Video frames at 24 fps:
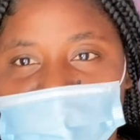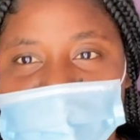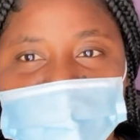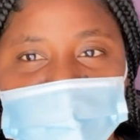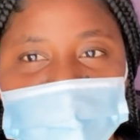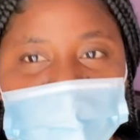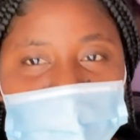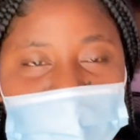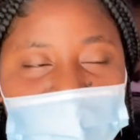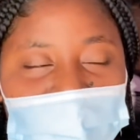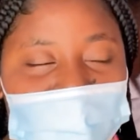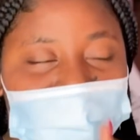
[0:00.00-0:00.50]
to
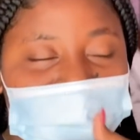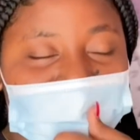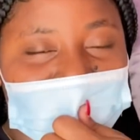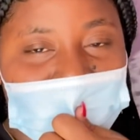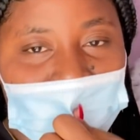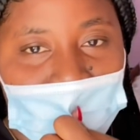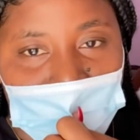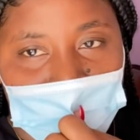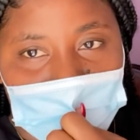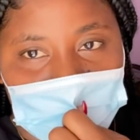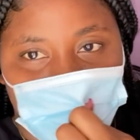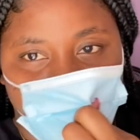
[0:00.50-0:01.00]
my
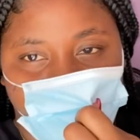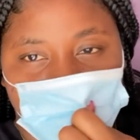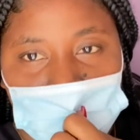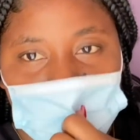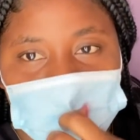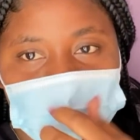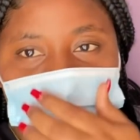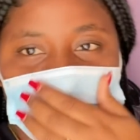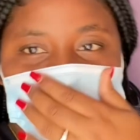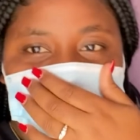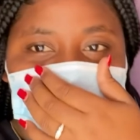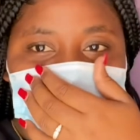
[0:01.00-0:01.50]
channel.
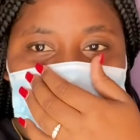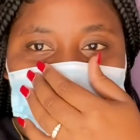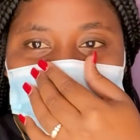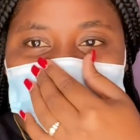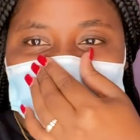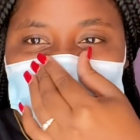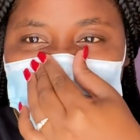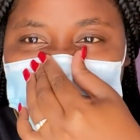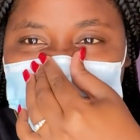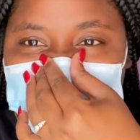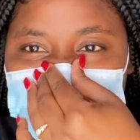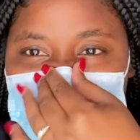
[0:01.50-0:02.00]

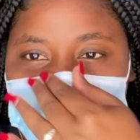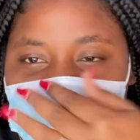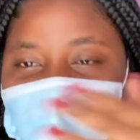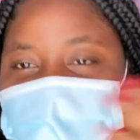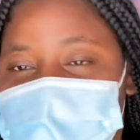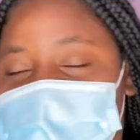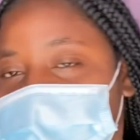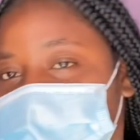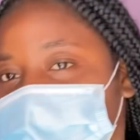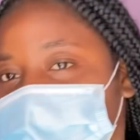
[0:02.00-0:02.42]
Yes, I have my